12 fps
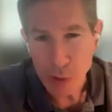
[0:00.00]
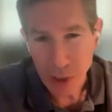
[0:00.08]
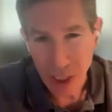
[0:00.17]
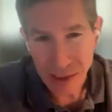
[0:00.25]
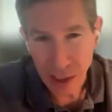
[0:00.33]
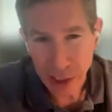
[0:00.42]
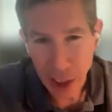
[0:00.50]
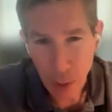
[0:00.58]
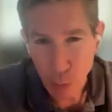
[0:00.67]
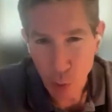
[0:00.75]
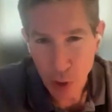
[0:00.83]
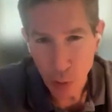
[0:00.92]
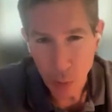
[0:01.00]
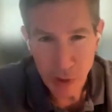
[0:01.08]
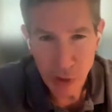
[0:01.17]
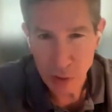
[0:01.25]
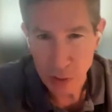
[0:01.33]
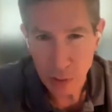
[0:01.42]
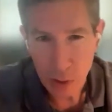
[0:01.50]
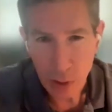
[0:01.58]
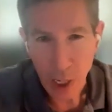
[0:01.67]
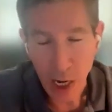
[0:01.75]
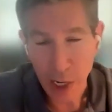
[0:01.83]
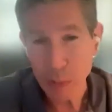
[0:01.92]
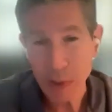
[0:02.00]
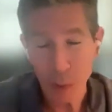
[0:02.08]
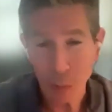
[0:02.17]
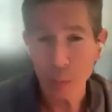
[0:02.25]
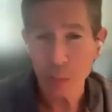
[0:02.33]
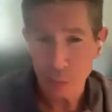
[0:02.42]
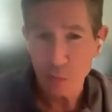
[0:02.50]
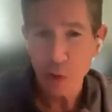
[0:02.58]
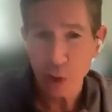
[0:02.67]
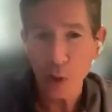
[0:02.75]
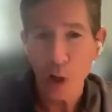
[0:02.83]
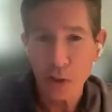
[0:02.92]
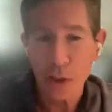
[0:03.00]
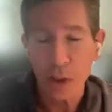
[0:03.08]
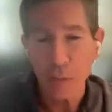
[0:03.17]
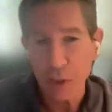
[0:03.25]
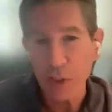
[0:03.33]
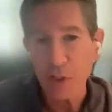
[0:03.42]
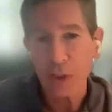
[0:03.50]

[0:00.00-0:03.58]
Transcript: websites like Upwork, where we just hire people for the long term.